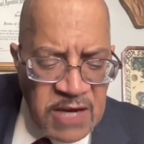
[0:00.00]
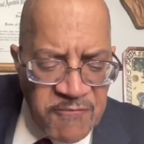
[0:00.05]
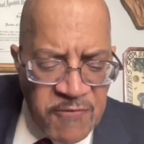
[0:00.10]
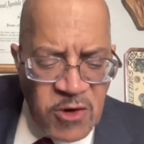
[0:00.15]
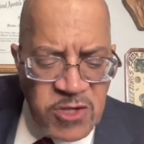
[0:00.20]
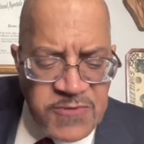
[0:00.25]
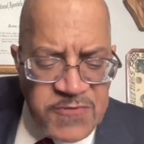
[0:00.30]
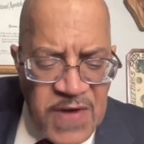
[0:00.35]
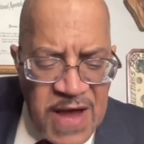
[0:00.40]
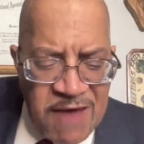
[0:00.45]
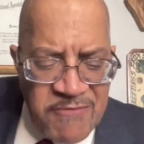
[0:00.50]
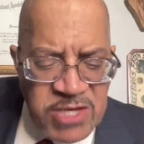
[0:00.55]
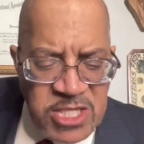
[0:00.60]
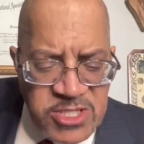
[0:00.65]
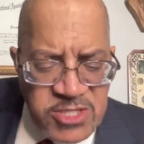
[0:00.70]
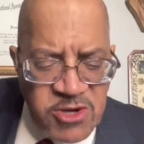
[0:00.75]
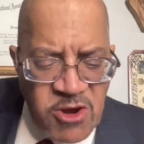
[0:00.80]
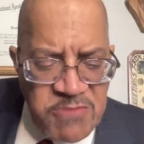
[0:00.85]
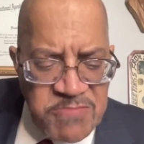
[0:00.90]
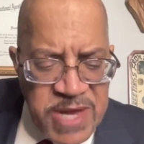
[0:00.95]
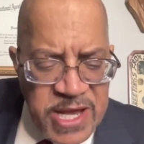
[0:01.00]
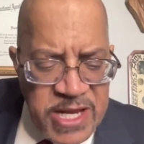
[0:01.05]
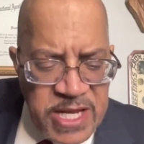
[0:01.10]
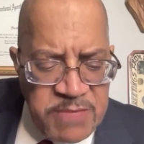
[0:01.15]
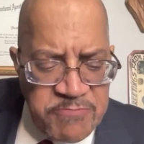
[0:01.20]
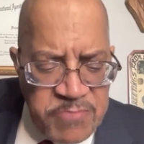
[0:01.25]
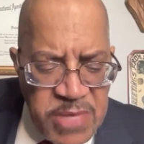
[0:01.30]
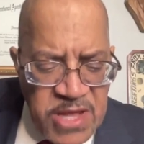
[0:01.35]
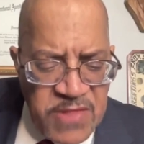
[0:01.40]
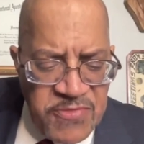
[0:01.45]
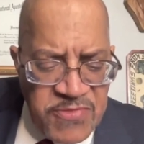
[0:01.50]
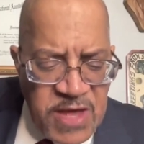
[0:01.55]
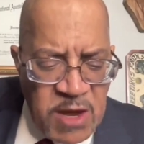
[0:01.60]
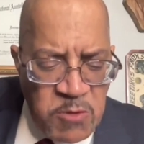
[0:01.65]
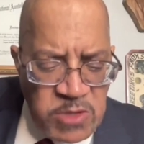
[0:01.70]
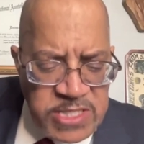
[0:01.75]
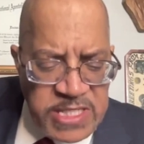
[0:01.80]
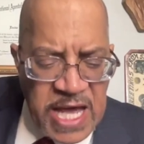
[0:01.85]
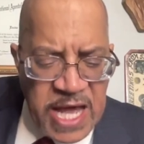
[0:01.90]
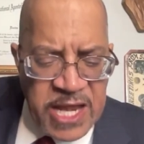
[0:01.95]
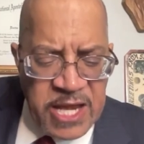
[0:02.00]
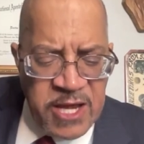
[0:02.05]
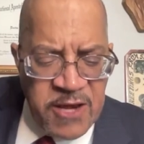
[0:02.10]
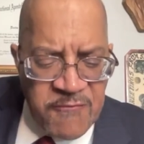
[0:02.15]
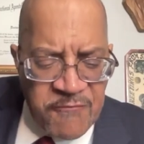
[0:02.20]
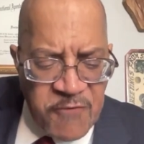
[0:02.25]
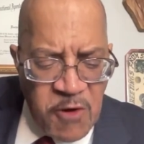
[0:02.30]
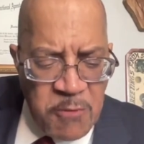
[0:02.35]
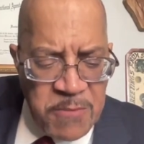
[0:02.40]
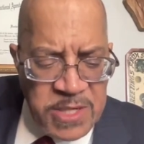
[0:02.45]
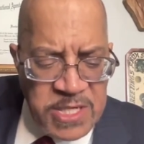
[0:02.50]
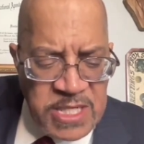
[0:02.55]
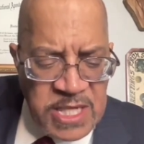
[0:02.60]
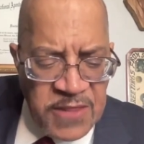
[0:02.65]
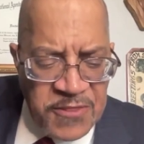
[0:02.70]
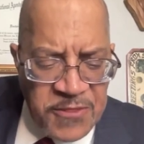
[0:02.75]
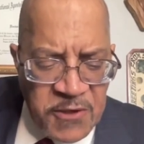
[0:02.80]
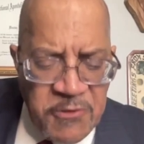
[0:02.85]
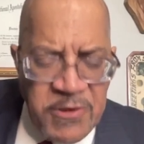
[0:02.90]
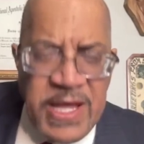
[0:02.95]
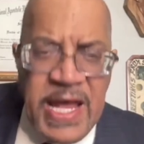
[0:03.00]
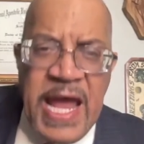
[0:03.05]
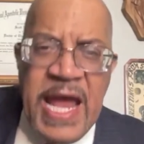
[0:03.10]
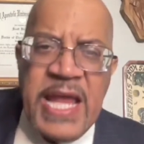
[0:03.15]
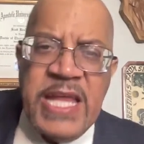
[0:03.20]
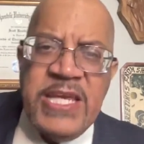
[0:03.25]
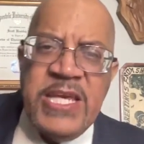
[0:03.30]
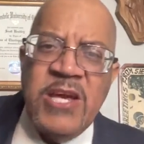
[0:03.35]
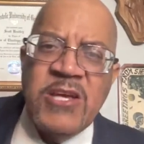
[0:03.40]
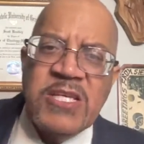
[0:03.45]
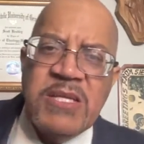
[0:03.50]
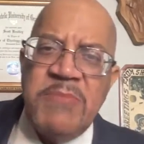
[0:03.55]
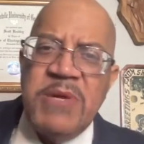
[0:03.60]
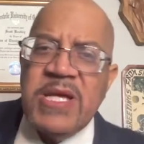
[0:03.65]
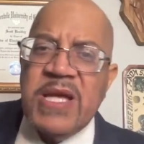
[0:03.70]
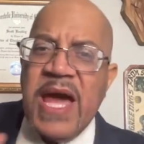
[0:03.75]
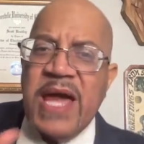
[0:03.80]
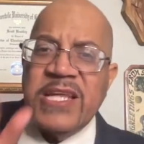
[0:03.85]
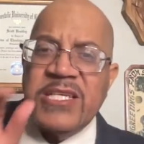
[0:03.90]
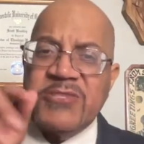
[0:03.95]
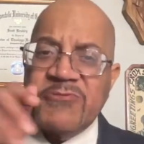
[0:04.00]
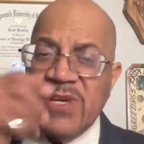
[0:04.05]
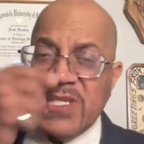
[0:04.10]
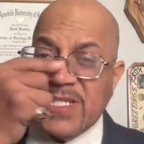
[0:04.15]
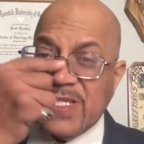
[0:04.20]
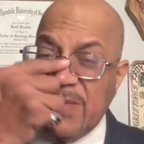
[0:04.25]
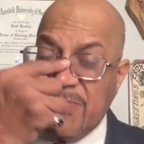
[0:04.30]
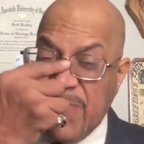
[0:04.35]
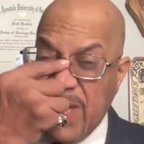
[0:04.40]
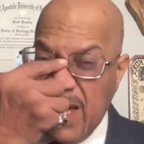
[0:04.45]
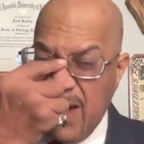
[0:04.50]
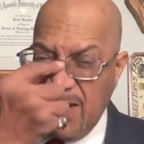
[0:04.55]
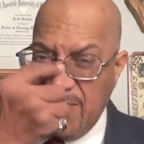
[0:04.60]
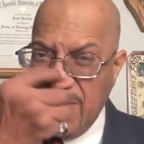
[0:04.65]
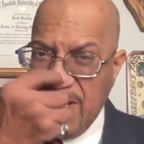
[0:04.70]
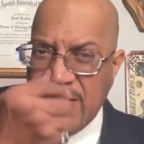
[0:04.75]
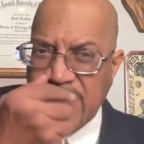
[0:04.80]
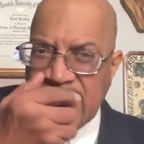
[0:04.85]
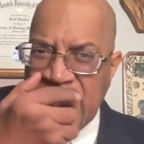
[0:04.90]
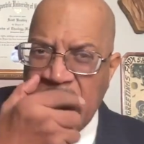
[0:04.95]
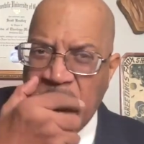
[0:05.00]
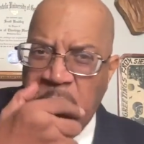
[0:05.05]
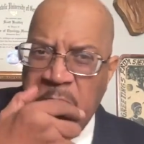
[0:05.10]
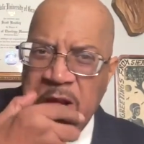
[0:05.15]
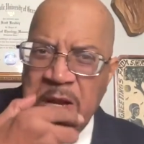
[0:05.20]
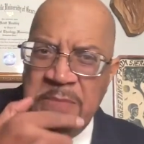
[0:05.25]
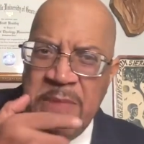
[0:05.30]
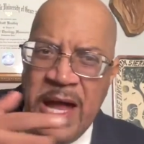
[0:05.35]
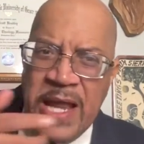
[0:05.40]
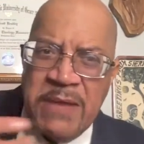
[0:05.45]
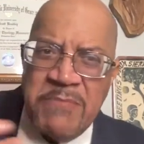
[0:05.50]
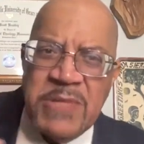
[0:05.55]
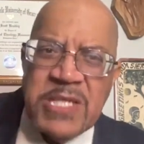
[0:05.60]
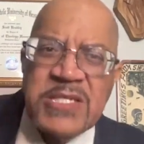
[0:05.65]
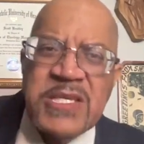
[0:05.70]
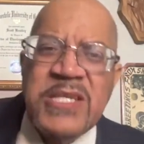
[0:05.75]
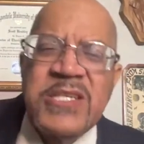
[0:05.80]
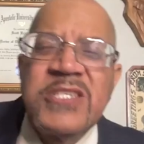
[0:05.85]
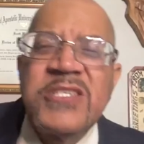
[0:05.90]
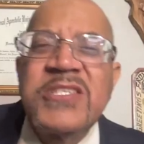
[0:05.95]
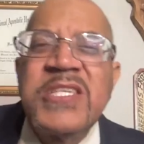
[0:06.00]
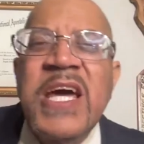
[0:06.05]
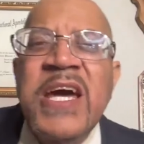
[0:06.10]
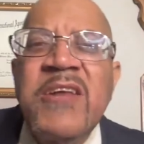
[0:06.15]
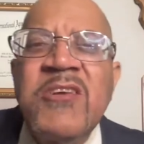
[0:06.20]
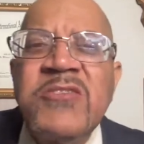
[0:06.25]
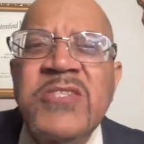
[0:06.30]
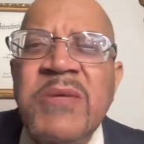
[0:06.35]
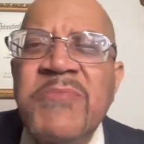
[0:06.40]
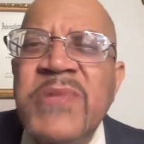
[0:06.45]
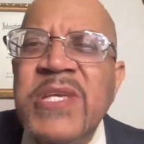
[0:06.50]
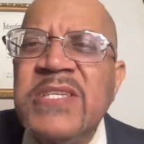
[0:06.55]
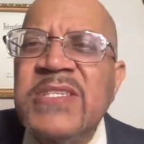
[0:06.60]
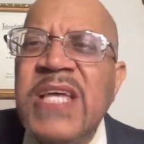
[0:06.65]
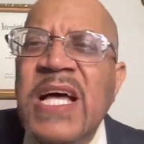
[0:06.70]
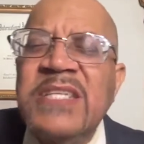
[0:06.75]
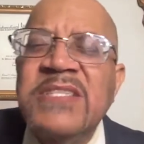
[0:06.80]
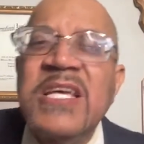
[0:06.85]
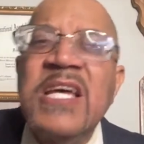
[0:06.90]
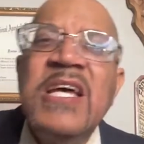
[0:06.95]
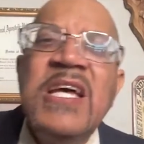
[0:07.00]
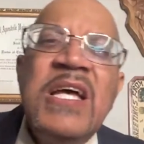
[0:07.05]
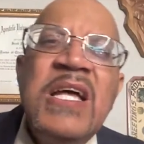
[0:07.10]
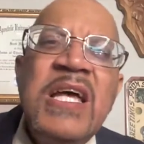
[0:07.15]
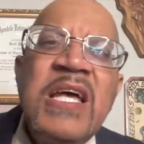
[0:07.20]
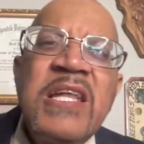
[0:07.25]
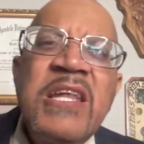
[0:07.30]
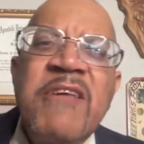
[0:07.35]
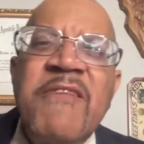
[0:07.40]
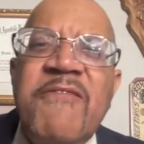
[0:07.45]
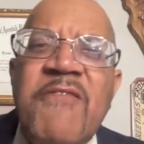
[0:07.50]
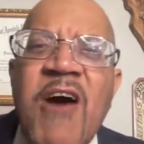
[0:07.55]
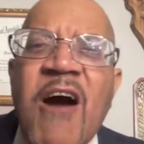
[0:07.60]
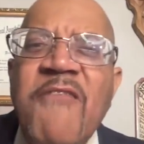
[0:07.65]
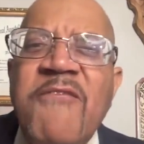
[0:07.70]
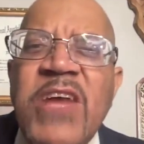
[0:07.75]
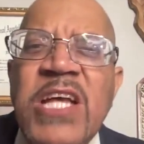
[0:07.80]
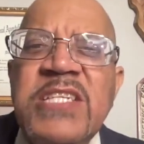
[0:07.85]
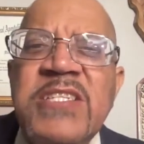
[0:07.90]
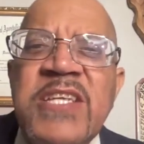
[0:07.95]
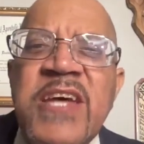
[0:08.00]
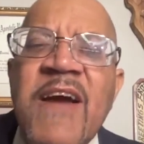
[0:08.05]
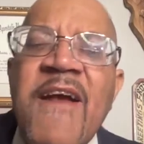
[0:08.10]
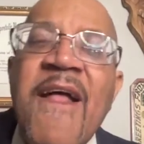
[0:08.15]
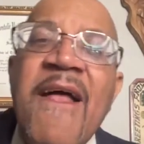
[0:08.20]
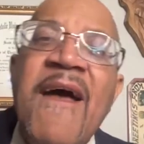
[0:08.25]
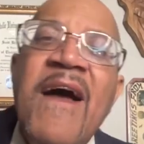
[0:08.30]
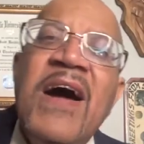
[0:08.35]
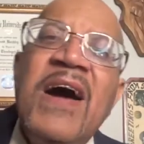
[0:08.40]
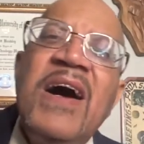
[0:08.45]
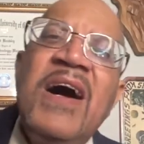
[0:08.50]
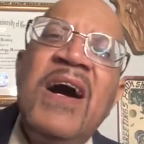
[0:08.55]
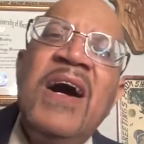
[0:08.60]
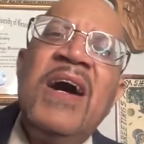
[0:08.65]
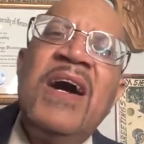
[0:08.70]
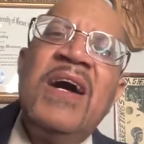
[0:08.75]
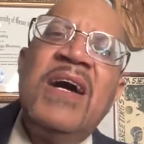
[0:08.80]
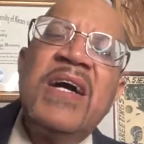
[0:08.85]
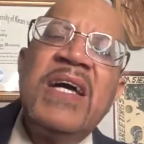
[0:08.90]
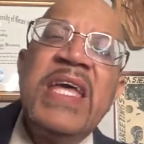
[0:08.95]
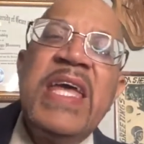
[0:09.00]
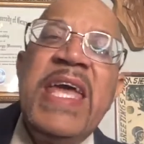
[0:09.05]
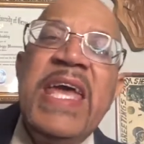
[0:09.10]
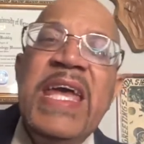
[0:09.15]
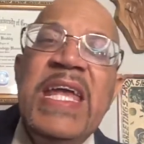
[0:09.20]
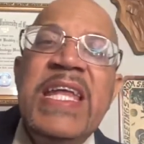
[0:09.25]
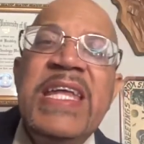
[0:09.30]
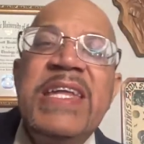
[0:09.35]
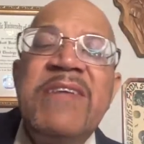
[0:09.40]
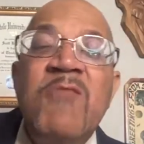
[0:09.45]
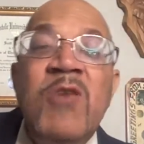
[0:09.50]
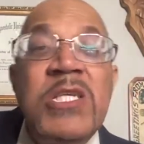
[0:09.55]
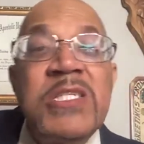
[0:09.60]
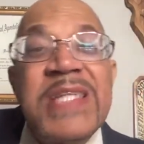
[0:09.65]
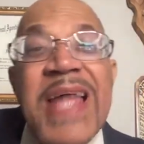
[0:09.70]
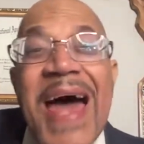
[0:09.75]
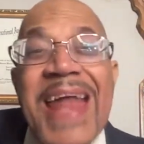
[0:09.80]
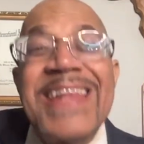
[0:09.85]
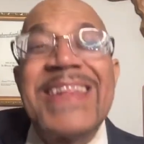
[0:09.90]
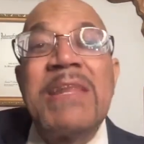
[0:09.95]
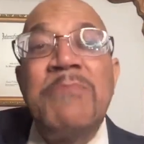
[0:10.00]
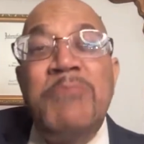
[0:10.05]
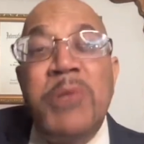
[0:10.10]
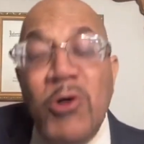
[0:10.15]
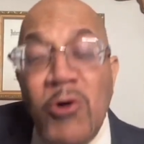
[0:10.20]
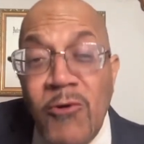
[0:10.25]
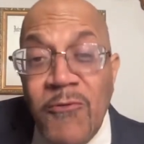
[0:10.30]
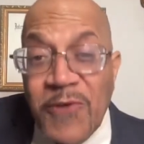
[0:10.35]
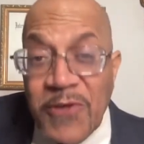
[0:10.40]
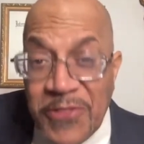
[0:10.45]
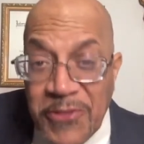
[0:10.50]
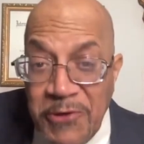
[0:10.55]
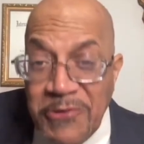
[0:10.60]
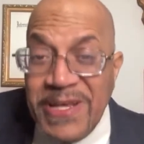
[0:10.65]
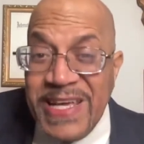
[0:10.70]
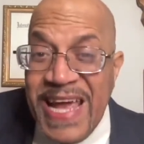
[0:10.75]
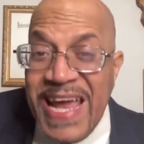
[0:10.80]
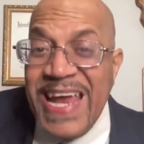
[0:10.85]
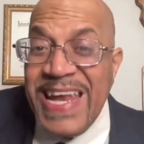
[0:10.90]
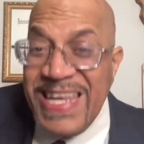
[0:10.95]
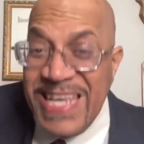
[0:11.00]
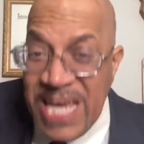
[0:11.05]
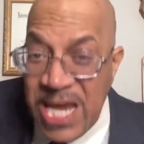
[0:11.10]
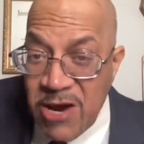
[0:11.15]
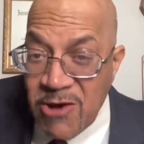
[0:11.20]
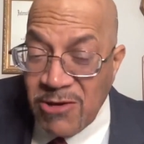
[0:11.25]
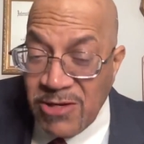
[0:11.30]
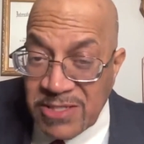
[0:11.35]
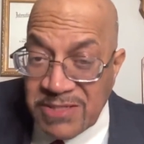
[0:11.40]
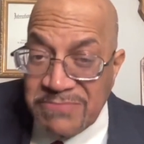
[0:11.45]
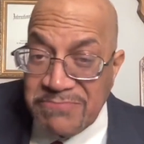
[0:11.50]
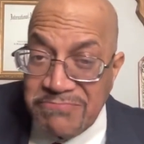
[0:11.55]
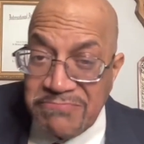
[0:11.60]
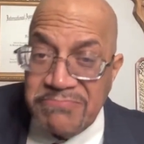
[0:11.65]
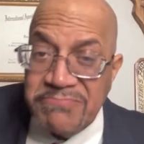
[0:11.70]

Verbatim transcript: Verse 5, and a certain man had been there which had an infirmity 38 years. Let me kind of stress something here because I don't want anybody to misunderstand or something sounds a little far-fetched there. Uh, he didn't, he was not at the pool for 38 years.